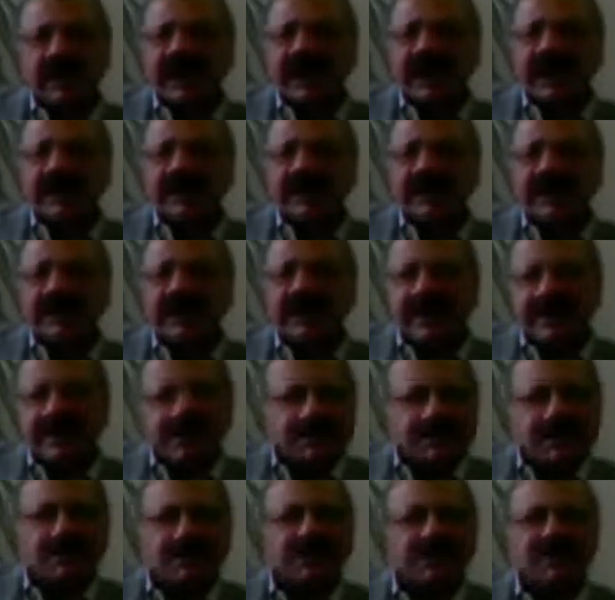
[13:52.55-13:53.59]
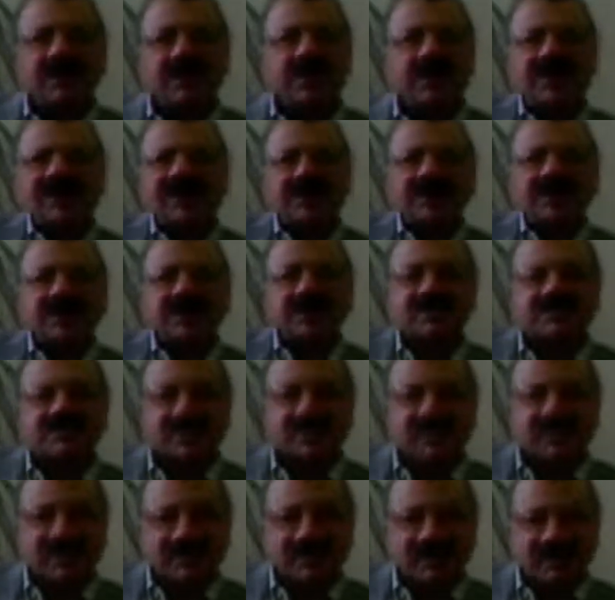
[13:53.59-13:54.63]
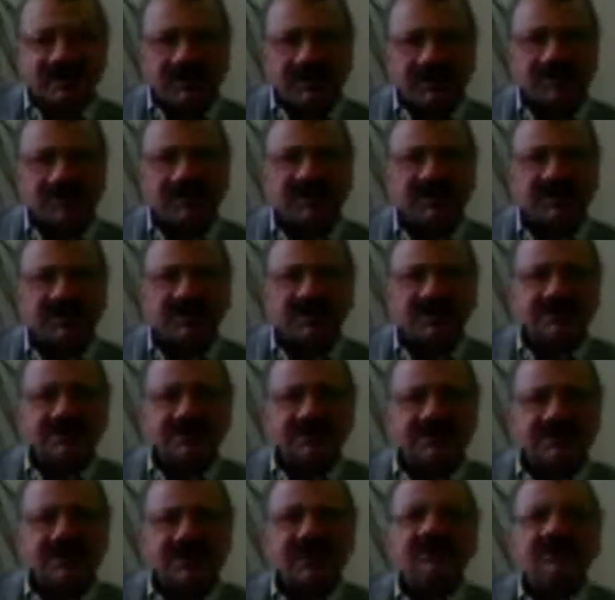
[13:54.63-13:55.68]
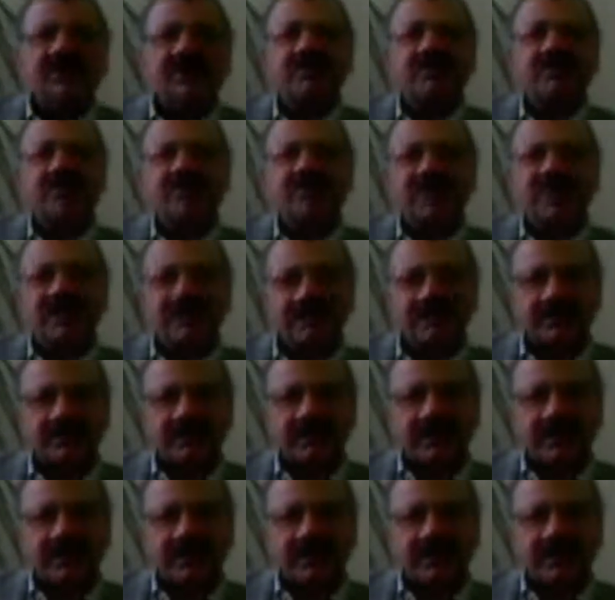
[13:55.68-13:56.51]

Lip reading: And that is something which doesn't satisfy the multinationals. They are after big money.